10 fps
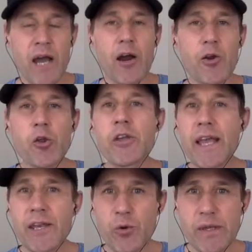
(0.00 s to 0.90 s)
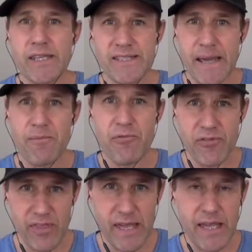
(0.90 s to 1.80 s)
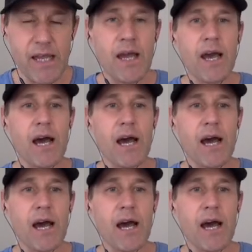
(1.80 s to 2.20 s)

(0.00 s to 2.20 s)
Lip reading: are looking at doing the same thing.